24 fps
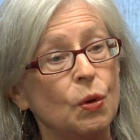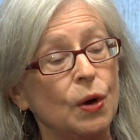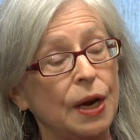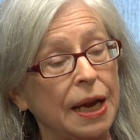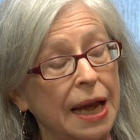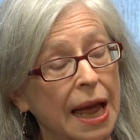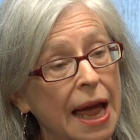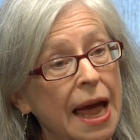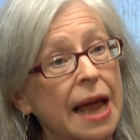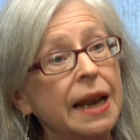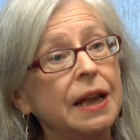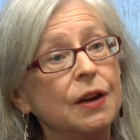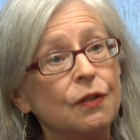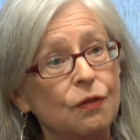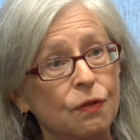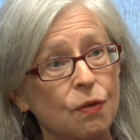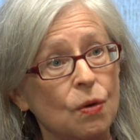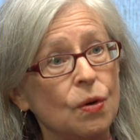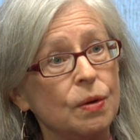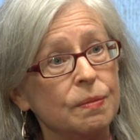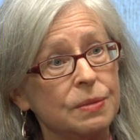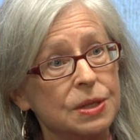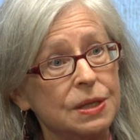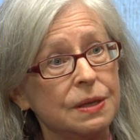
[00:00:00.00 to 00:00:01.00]
organic
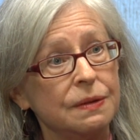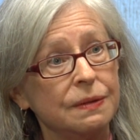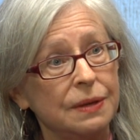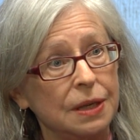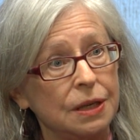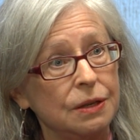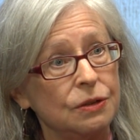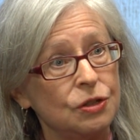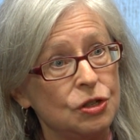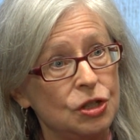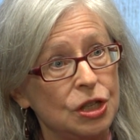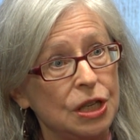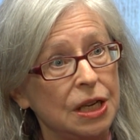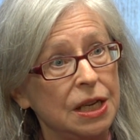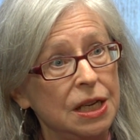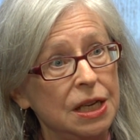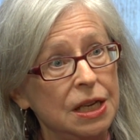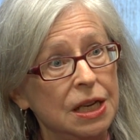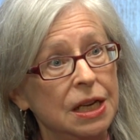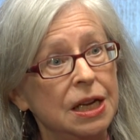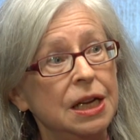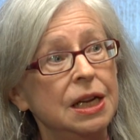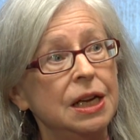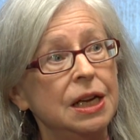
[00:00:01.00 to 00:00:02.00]
forms of energy,